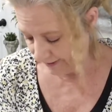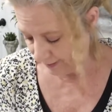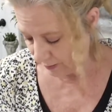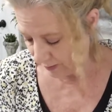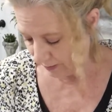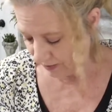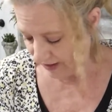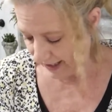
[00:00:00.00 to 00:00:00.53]

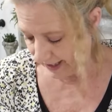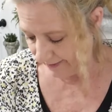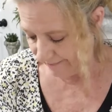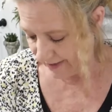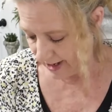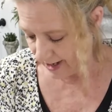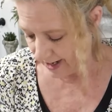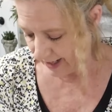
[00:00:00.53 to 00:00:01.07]
sweet potato
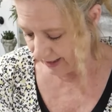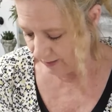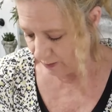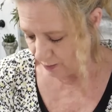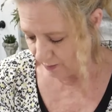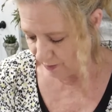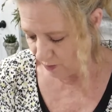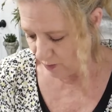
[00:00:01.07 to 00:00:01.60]
vine.
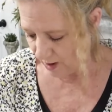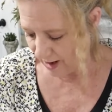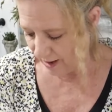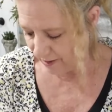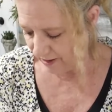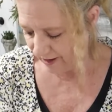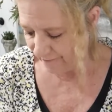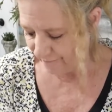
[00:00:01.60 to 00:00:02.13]
Normal
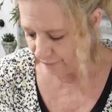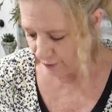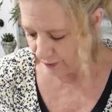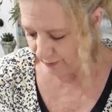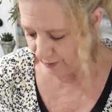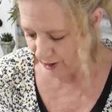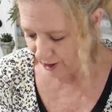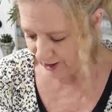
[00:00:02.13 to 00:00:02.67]
watering, fold
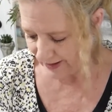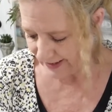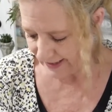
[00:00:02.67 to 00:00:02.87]
apart